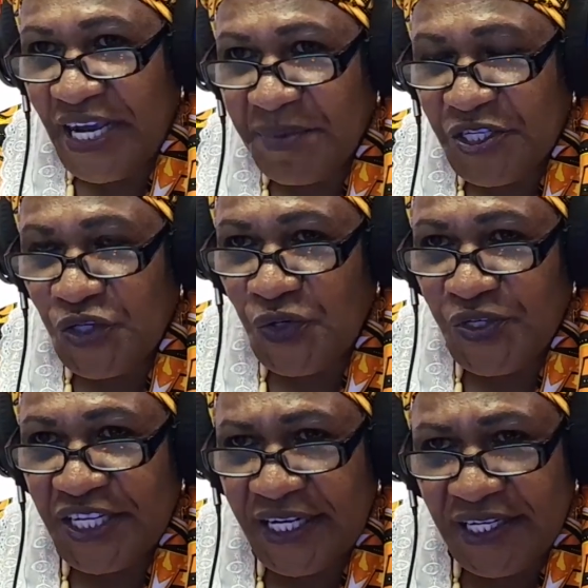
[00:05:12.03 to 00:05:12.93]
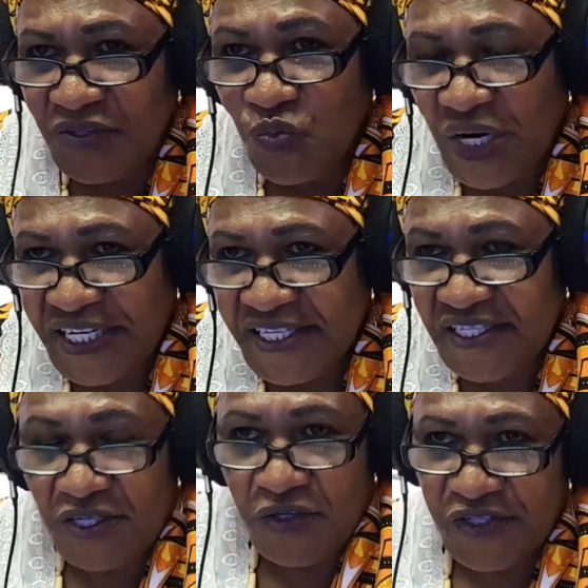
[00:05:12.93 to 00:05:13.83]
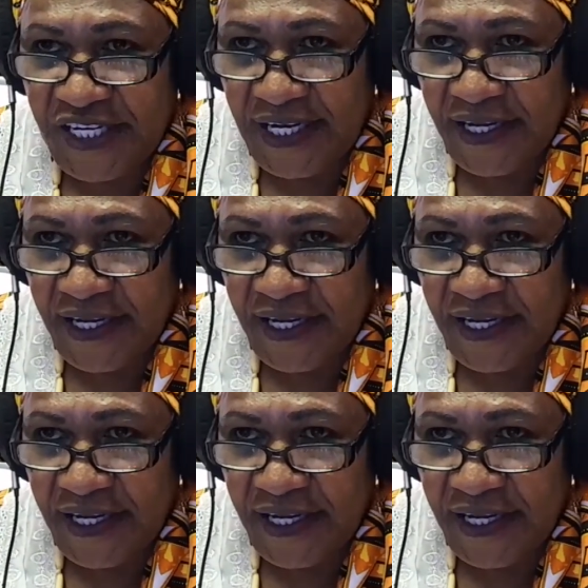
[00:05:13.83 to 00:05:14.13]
it to Lhoustalet? And what is Lhoustalet?